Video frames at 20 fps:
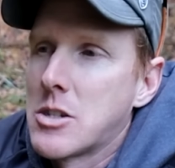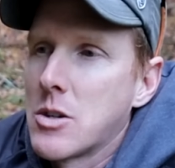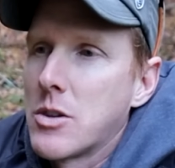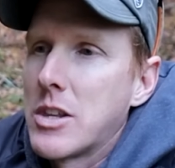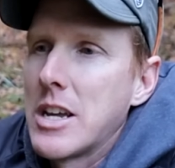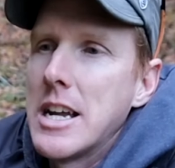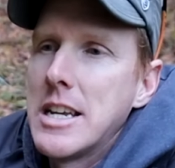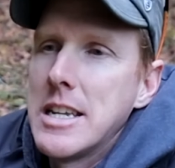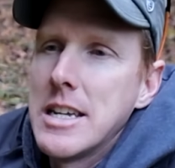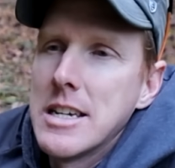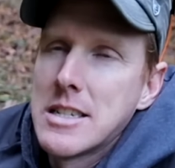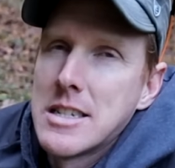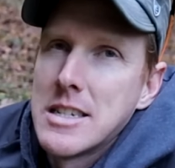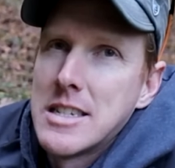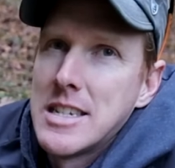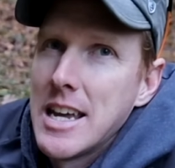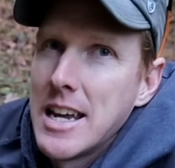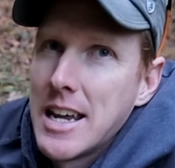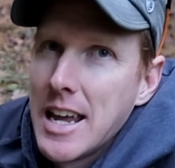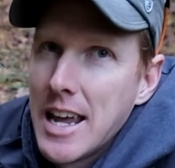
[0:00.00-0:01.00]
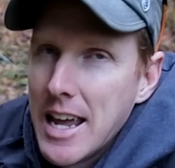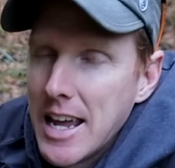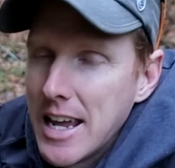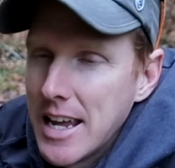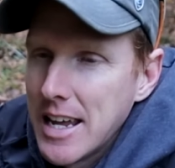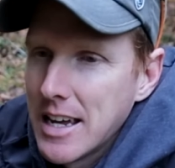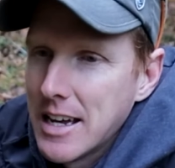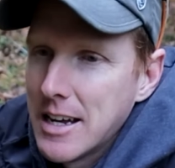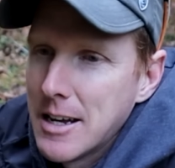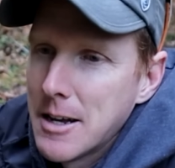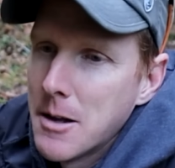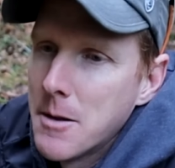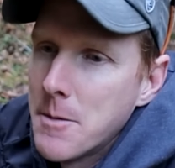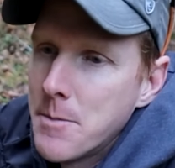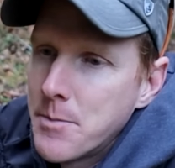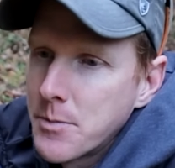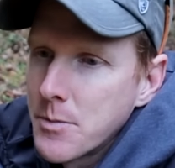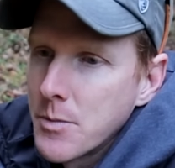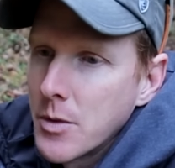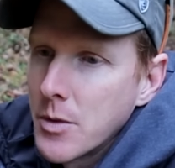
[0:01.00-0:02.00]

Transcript: So the idea is to take a